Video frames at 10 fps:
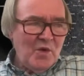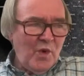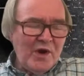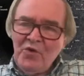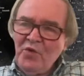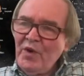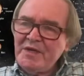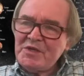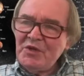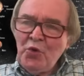we're
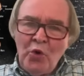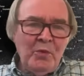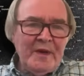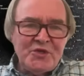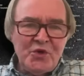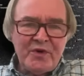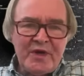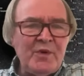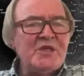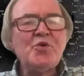always normally talking,
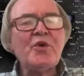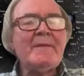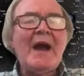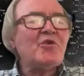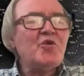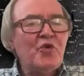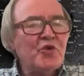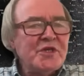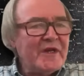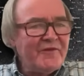and we're talking about
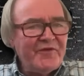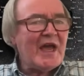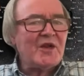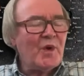cause and effect,